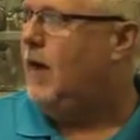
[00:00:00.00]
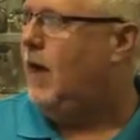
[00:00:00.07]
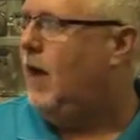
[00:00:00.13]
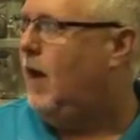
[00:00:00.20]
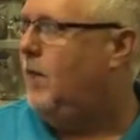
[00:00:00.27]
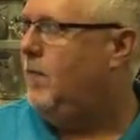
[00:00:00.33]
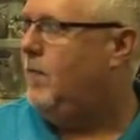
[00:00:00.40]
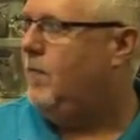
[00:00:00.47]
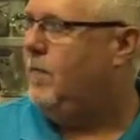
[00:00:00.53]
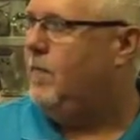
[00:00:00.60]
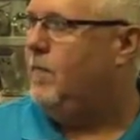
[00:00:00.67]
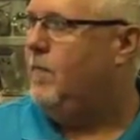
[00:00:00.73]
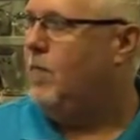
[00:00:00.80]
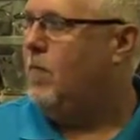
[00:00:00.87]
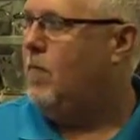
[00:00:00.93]
Um,
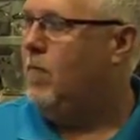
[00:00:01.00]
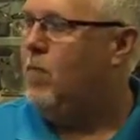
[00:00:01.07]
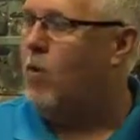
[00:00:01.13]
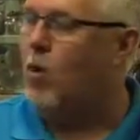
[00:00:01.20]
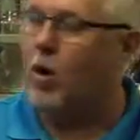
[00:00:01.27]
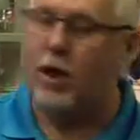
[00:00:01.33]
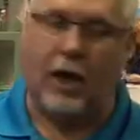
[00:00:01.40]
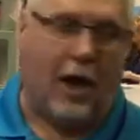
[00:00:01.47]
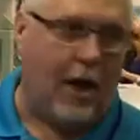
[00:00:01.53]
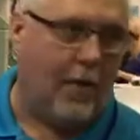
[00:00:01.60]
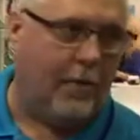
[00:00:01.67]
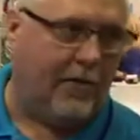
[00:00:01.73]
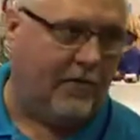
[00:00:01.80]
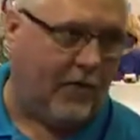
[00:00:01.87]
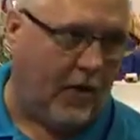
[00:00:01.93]
more
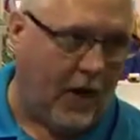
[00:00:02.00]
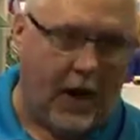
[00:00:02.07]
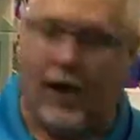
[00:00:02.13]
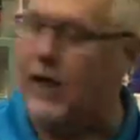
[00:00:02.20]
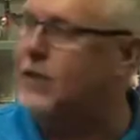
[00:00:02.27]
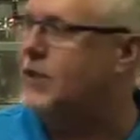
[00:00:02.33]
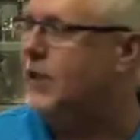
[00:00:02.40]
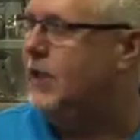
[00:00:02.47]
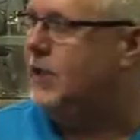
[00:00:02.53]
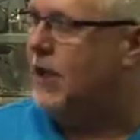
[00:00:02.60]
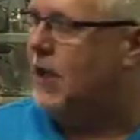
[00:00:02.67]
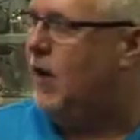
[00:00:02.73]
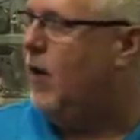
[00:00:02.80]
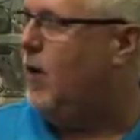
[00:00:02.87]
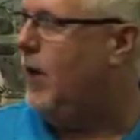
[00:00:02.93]
common for us is
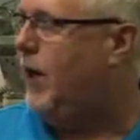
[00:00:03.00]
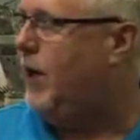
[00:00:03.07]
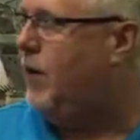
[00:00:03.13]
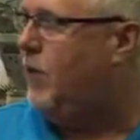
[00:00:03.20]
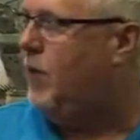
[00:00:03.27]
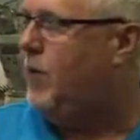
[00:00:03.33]
unloading into a